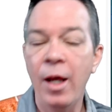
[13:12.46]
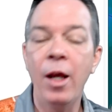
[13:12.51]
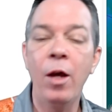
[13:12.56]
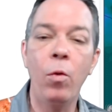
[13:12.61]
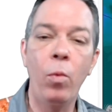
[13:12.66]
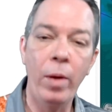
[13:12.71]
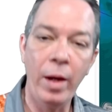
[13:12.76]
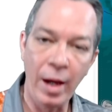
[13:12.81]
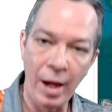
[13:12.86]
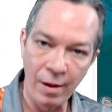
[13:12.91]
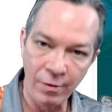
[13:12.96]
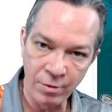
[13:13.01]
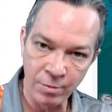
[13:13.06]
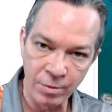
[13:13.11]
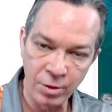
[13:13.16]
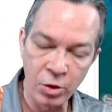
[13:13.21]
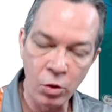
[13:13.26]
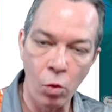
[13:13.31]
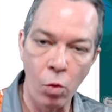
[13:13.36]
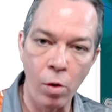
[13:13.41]
We have some
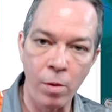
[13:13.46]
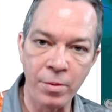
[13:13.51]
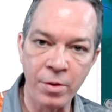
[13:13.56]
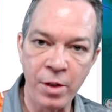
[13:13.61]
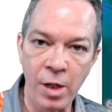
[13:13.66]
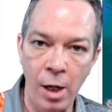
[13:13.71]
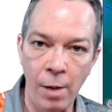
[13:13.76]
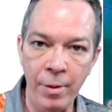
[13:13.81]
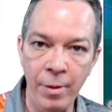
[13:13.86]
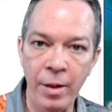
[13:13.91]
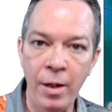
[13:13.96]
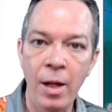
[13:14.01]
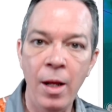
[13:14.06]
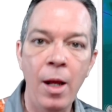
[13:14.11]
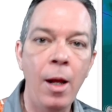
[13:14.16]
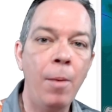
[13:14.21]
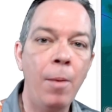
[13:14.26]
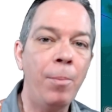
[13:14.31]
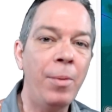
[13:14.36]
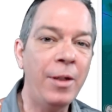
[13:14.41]
storms coming.
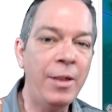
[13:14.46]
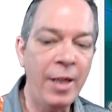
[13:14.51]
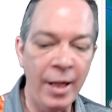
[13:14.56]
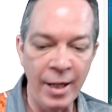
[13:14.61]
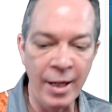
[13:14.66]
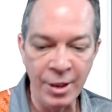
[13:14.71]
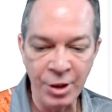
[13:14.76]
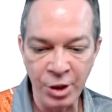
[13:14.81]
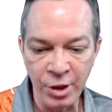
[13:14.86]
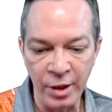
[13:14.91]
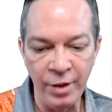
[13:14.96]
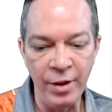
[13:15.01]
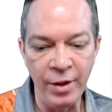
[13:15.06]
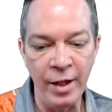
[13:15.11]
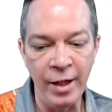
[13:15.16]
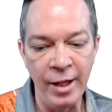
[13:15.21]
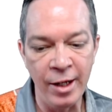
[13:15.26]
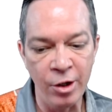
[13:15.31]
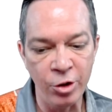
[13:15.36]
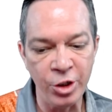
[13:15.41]
Potentially, the
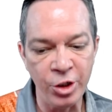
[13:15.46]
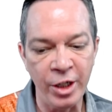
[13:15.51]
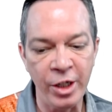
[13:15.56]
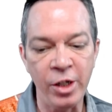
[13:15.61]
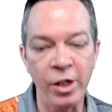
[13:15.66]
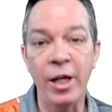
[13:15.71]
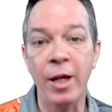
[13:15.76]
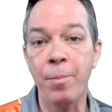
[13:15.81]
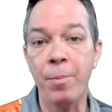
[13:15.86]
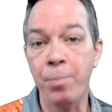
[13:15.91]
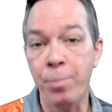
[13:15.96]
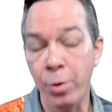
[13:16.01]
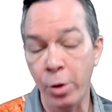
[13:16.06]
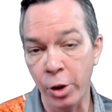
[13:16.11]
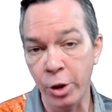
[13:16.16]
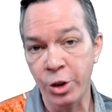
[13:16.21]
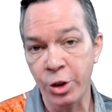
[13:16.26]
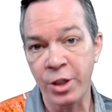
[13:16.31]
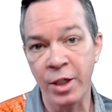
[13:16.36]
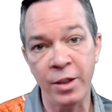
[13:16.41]
energy could get
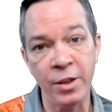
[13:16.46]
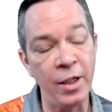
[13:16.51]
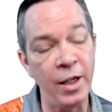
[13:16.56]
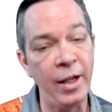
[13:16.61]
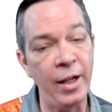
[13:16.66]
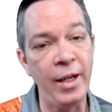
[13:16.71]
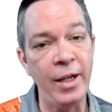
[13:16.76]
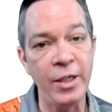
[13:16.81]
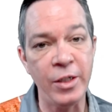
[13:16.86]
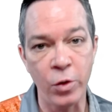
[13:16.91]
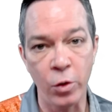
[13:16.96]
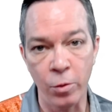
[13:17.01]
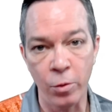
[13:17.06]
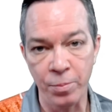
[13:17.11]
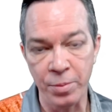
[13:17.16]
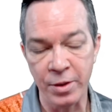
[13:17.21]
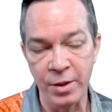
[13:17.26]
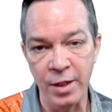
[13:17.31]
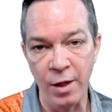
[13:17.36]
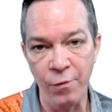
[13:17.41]
pushed into the eastern
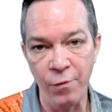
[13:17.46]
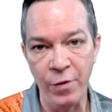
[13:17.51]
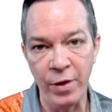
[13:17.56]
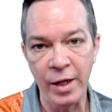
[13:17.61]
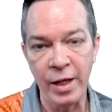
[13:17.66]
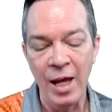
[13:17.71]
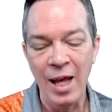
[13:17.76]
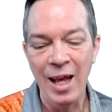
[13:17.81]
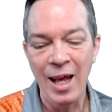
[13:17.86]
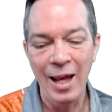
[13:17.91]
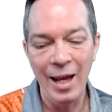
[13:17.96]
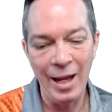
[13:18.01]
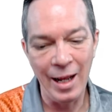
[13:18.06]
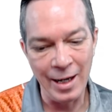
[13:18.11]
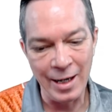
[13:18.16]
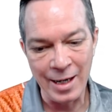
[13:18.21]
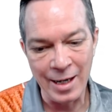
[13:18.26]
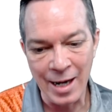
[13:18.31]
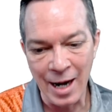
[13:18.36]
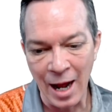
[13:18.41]
Pacific
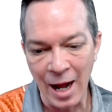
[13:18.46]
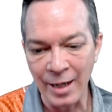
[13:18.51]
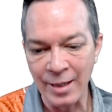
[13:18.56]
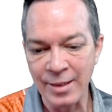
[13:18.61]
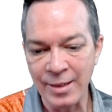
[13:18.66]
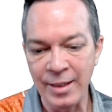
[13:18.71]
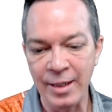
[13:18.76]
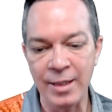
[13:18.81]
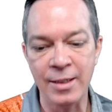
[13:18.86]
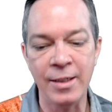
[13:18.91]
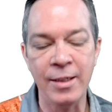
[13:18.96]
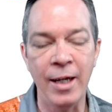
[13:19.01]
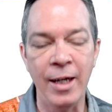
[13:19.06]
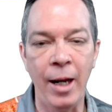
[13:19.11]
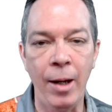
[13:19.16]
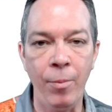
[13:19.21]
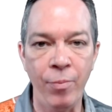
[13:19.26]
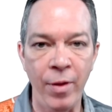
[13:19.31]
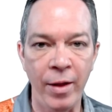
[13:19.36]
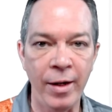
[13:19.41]
and not see the
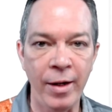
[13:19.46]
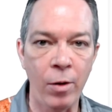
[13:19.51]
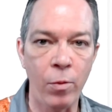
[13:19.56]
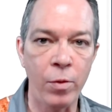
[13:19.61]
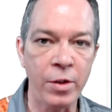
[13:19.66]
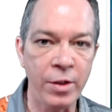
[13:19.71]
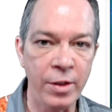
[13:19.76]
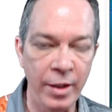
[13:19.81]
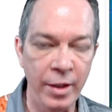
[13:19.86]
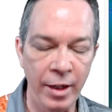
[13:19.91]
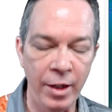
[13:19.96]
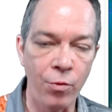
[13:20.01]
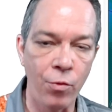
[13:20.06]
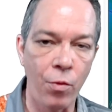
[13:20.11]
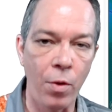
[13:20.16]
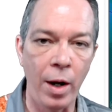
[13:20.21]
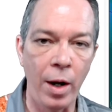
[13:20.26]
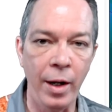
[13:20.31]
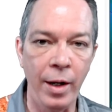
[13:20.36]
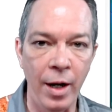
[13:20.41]
same thing that we're seeing
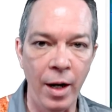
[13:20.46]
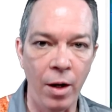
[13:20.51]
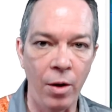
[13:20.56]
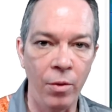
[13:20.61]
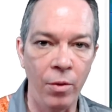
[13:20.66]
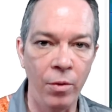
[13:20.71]
right now.